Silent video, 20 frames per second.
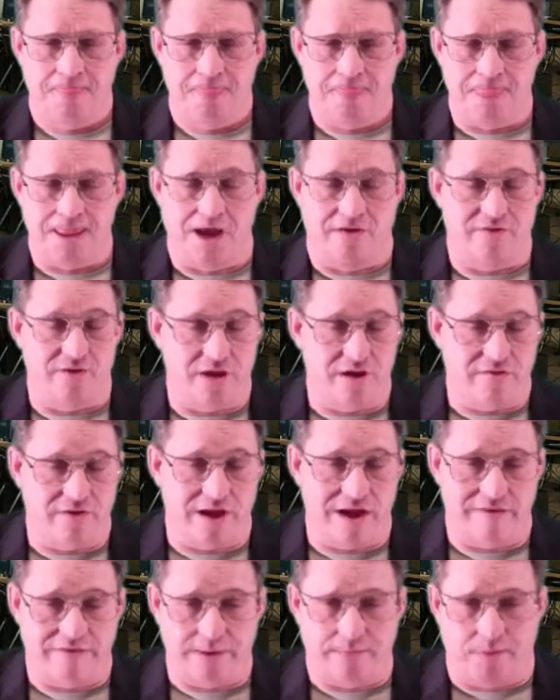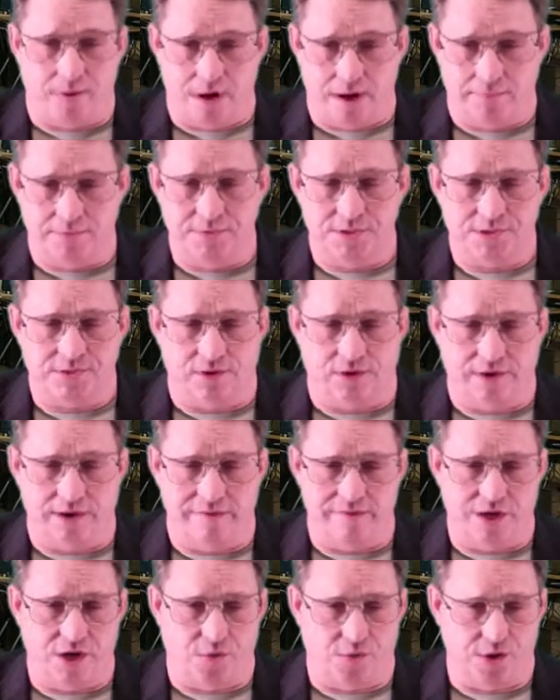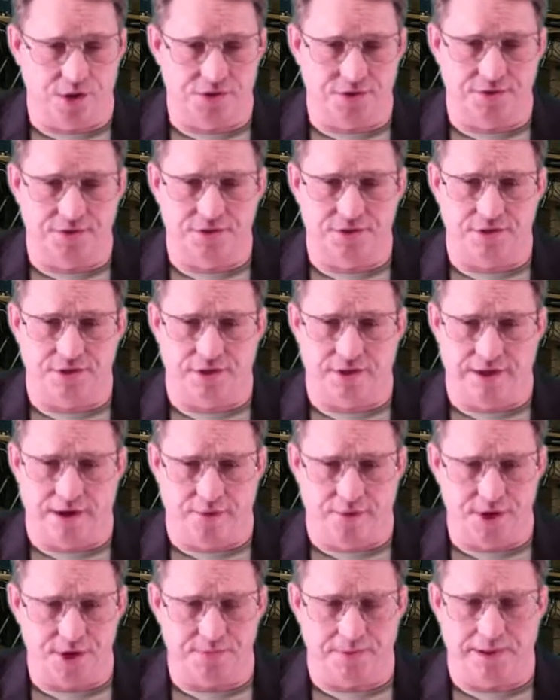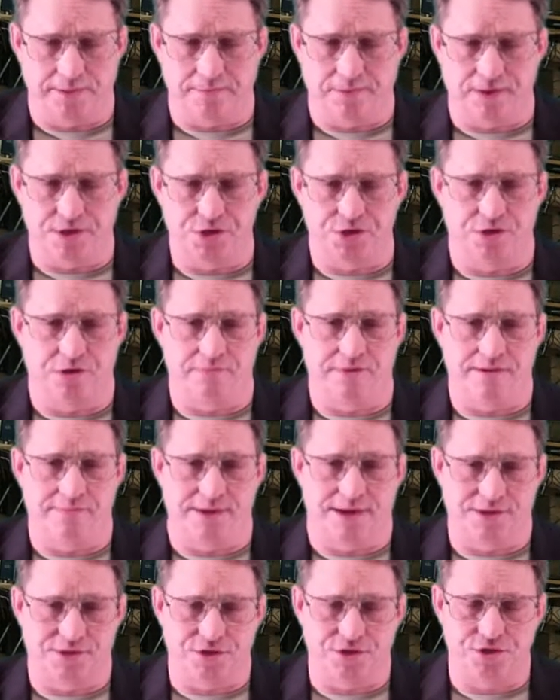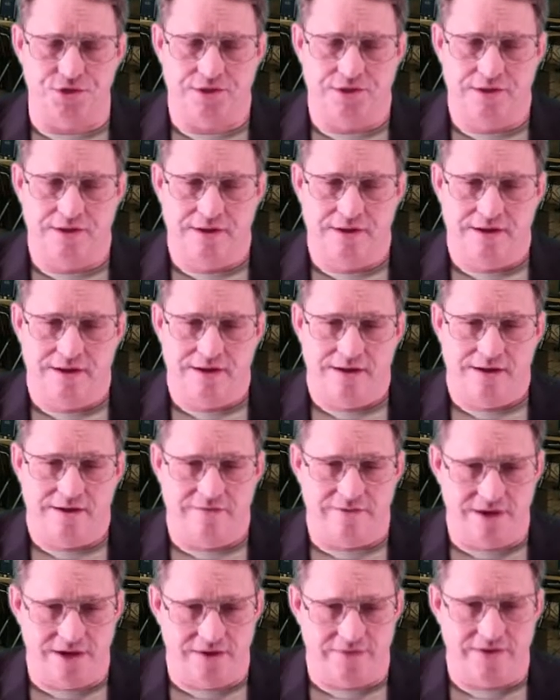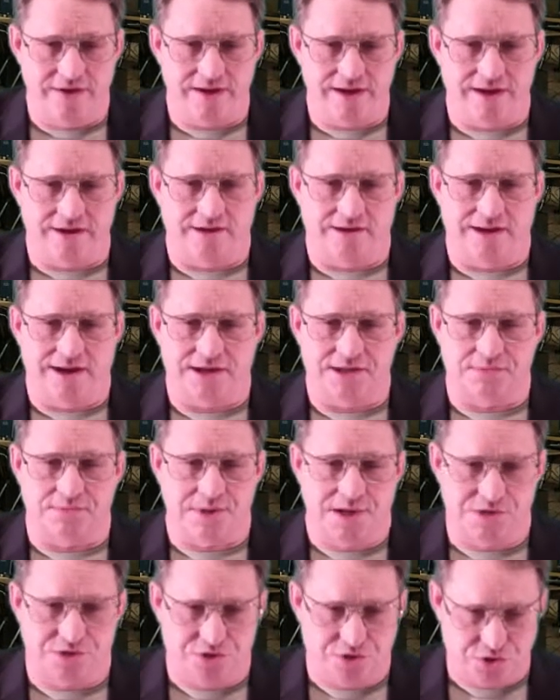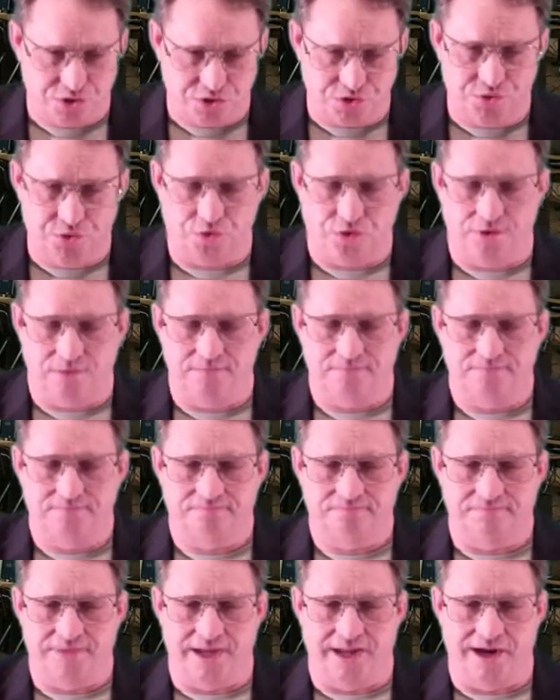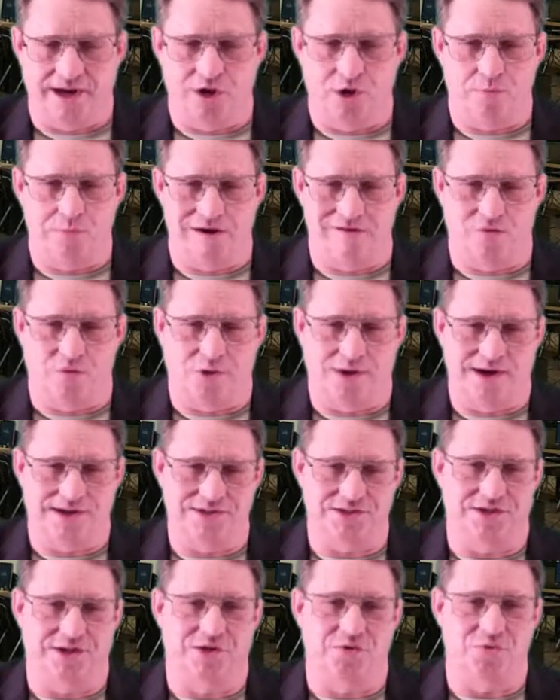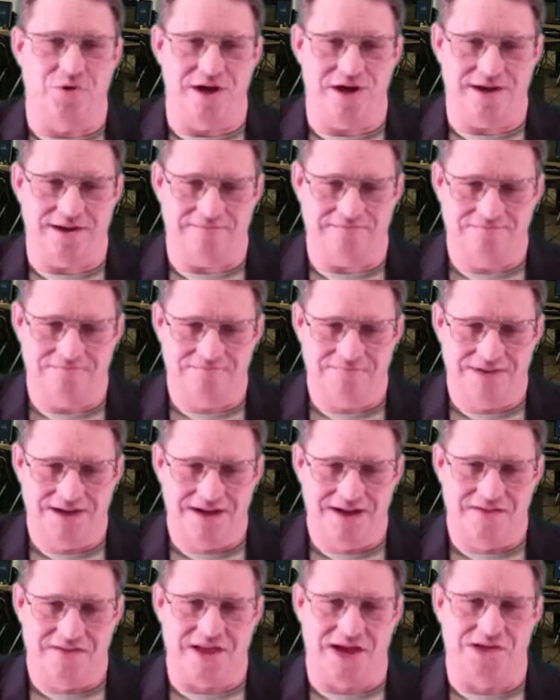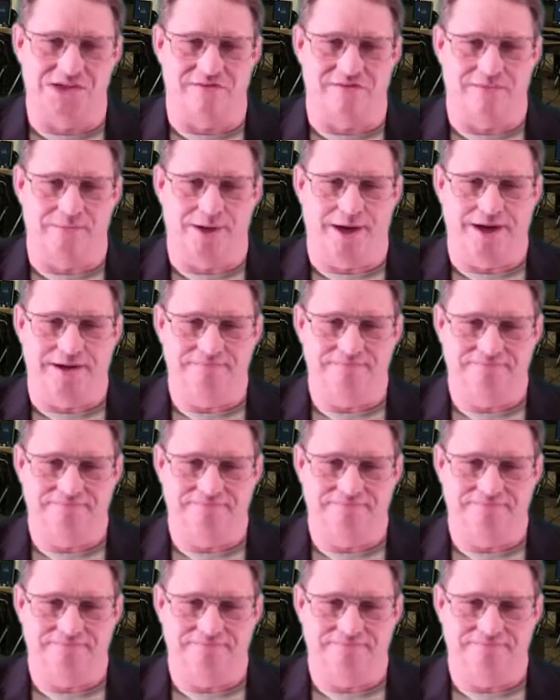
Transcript: Now, if any of you have any problems or you have any questions, you know how to reach me. Please shoot me a message via the in-class messages tool. And I hope everyone has a good week. Thanks, everybody.